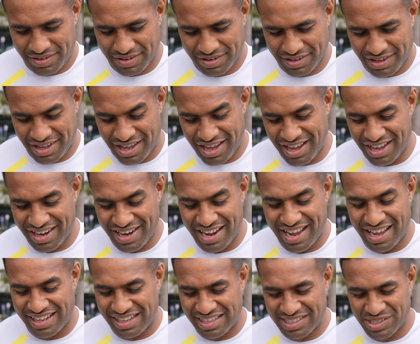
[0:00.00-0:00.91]
Yeah,
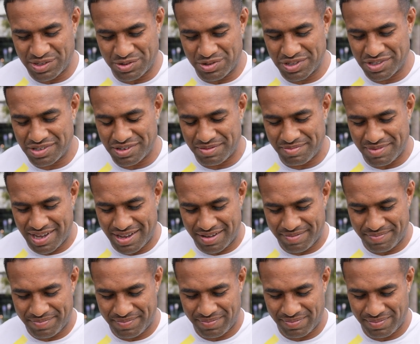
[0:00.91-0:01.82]
no, that's
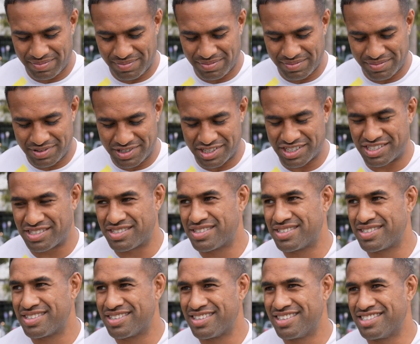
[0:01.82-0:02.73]
awesome.
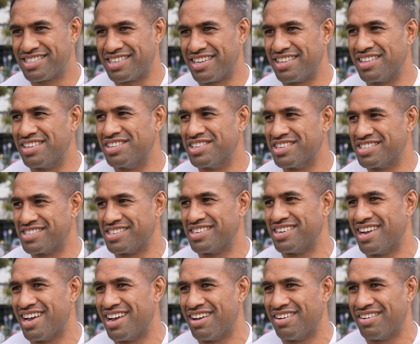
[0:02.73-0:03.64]
Just seeing the jersey
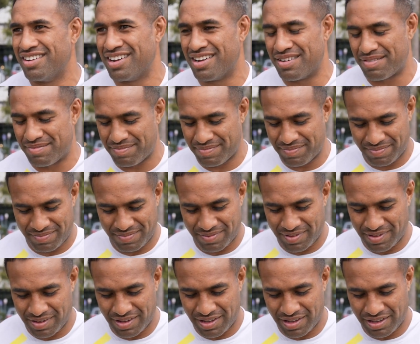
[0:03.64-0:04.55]
now, and
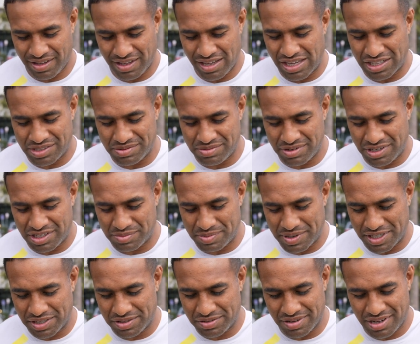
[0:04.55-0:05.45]
it's really
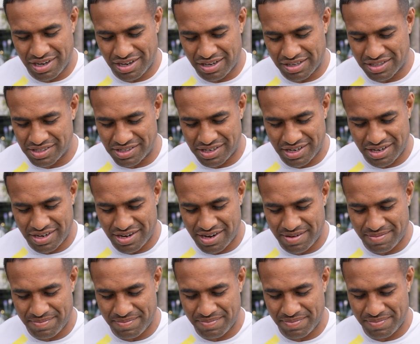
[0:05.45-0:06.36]
special. Like I said,
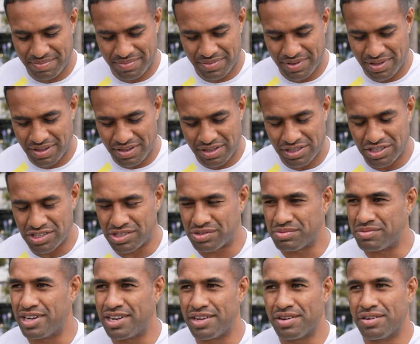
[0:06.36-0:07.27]

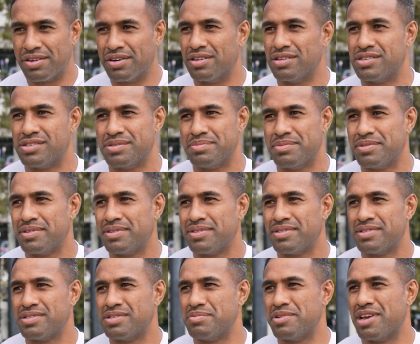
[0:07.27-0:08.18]
just really honoured to
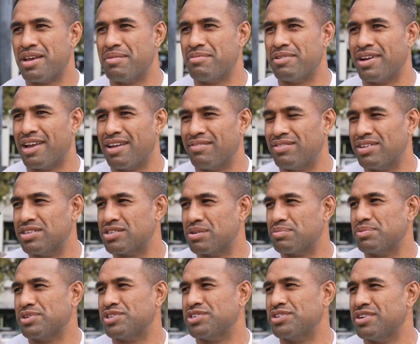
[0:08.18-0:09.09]
be able to have this
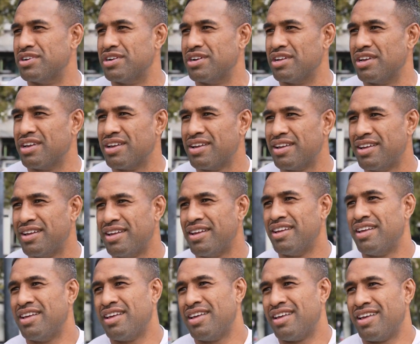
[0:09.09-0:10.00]
opportunity,
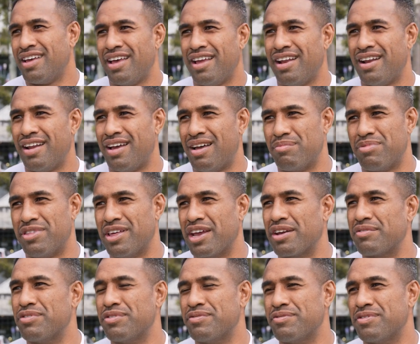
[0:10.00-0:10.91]
and I'm
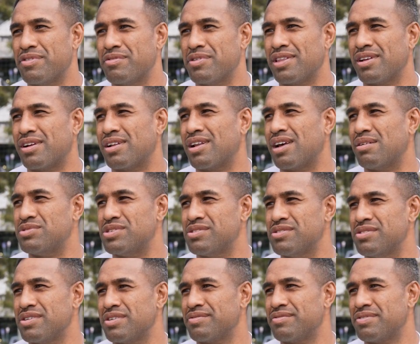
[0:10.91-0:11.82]
thankful for what the club's
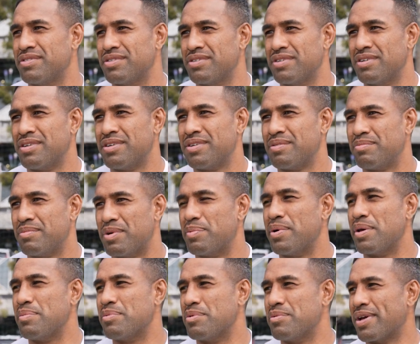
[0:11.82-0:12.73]
doing for my
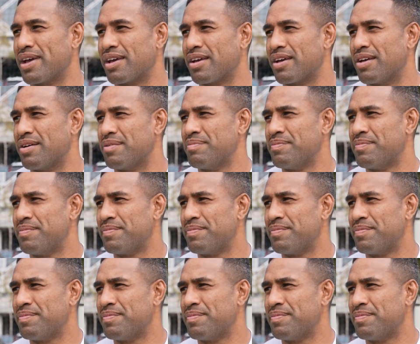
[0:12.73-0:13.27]
people back home.